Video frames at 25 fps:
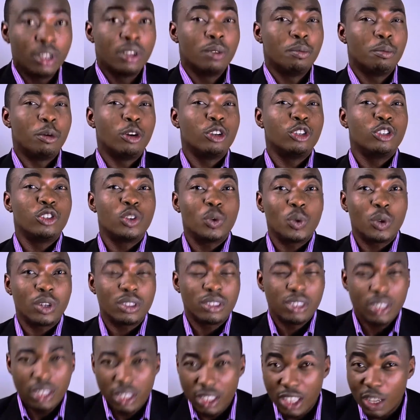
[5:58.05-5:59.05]
but you know
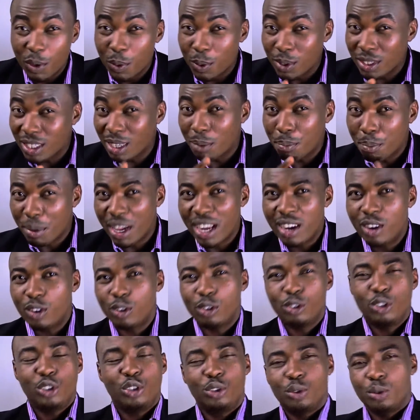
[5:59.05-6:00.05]
what? They will depend
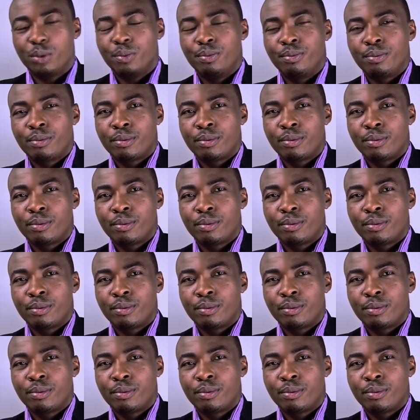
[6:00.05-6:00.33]
on you.